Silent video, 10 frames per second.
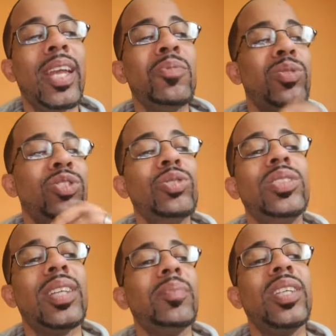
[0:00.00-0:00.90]
they will
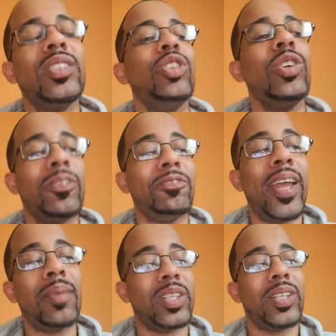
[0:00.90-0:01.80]
do something to your
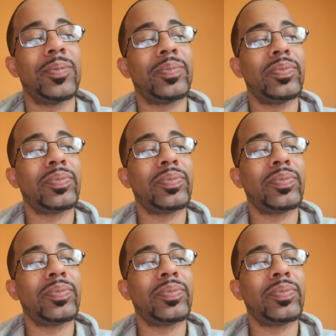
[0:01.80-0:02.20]
family.